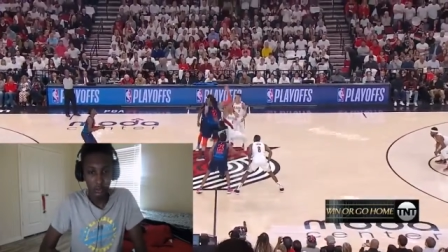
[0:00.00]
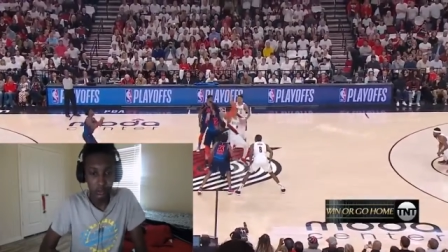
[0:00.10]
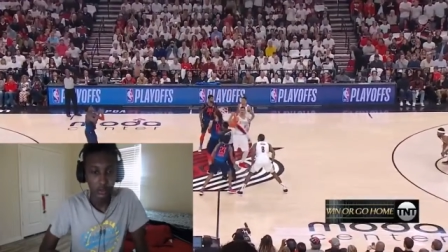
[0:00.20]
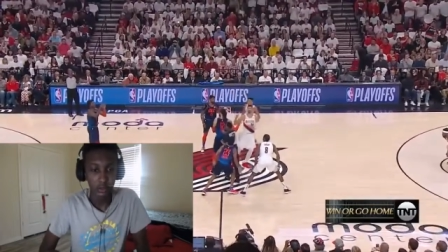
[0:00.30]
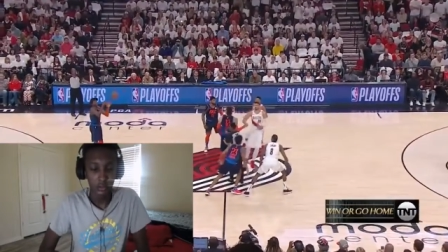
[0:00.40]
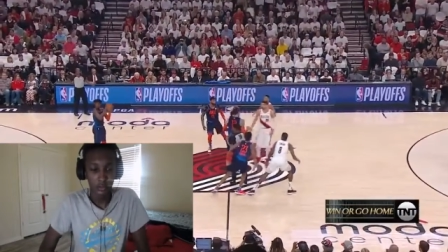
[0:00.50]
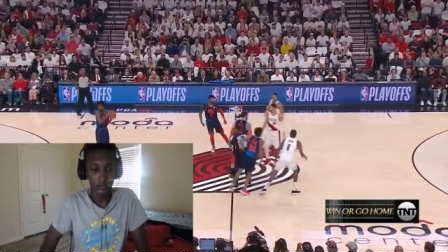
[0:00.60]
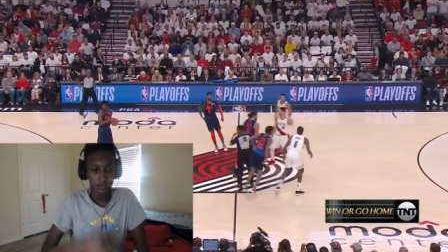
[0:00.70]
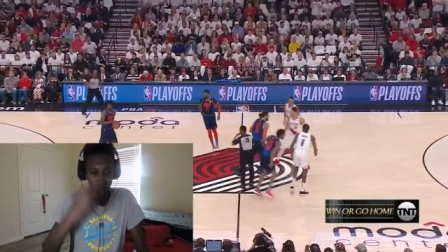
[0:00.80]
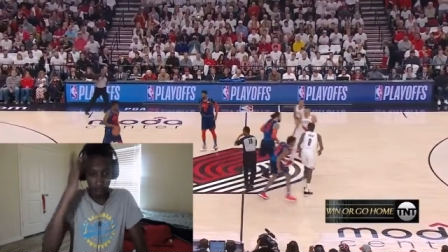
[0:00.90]
Capers,
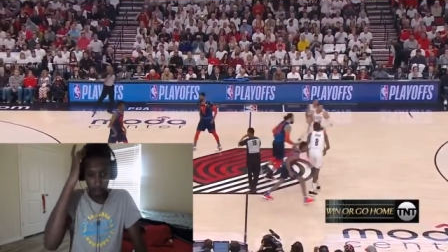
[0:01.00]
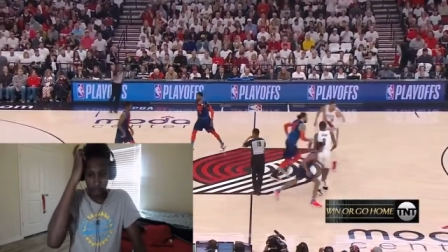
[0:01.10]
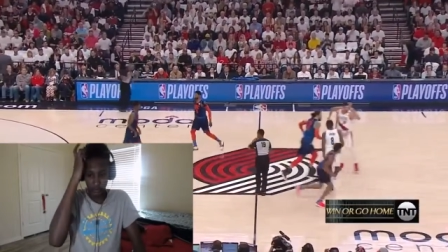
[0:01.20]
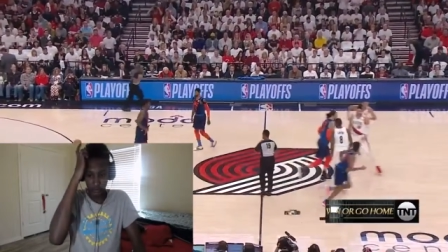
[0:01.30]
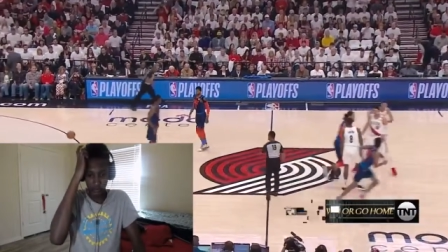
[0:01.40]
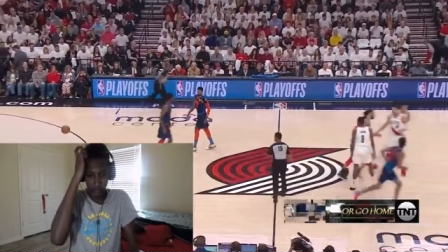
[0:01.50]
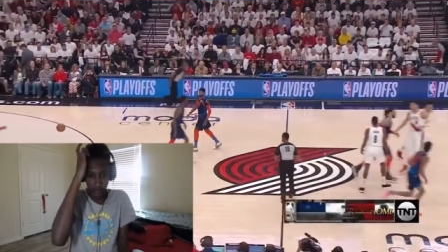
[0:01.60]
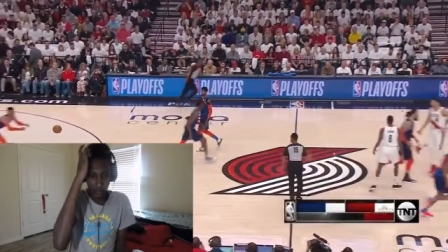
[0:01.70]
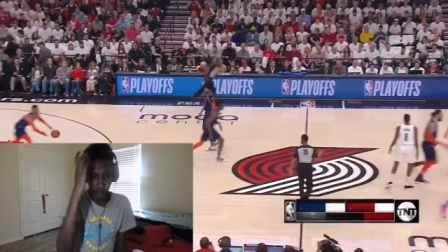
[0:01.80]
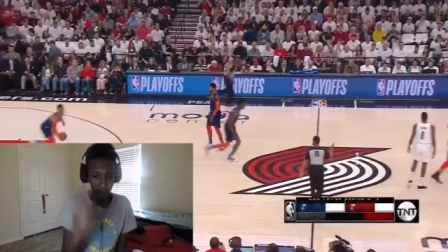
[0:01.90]
Fitzgerald,
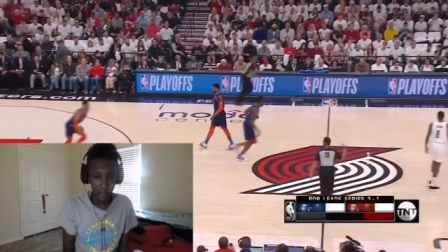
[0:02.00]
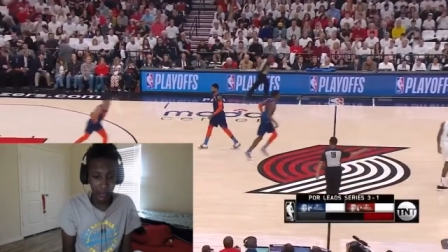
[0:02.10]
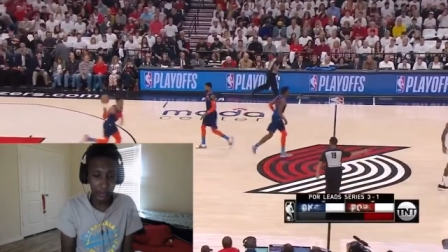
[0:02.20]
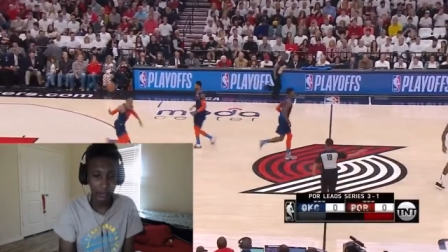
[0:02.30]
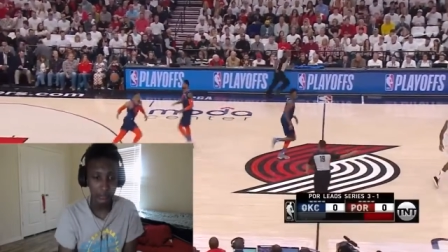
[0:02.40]
and All right.